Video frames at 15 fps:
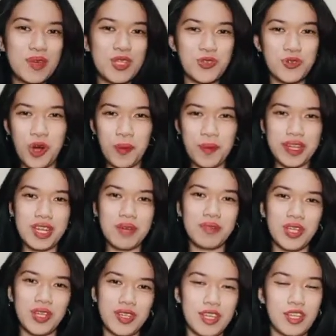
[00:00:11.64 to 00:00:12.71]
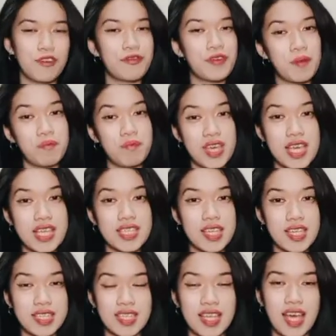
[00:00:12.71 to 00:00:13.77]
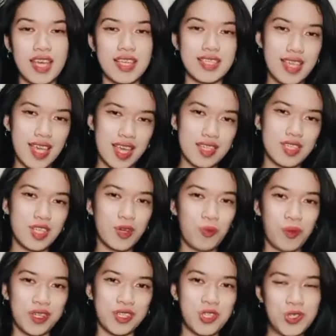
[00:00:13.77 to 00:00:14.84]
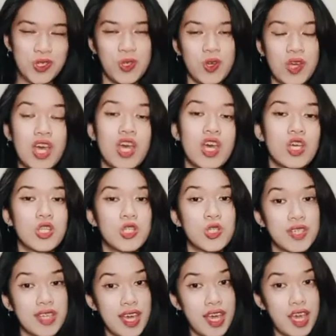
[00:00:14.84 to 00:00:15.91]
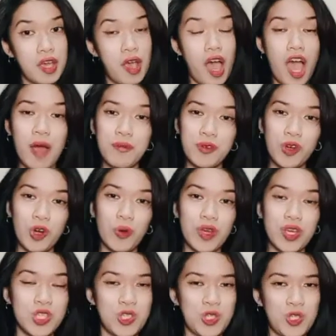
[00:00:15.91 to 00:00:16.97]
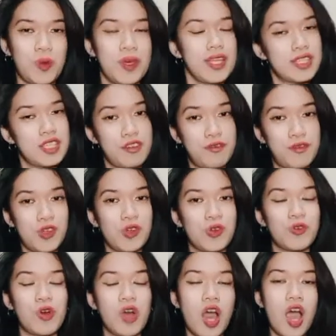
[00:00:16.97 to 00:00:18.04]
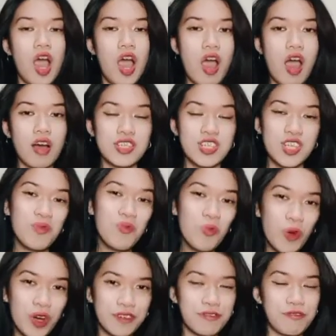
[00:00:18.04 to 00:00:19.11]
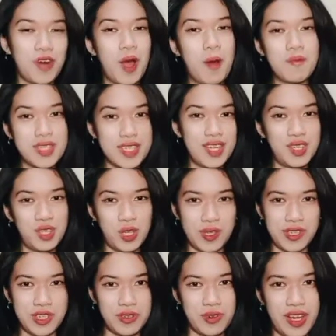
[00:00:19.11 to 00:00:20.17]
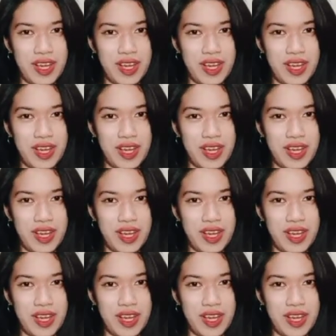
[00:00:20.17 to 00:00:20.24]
I'm Leonido from BSed Science SC12. Today, I'm going to interview someone from Sydney, Australia.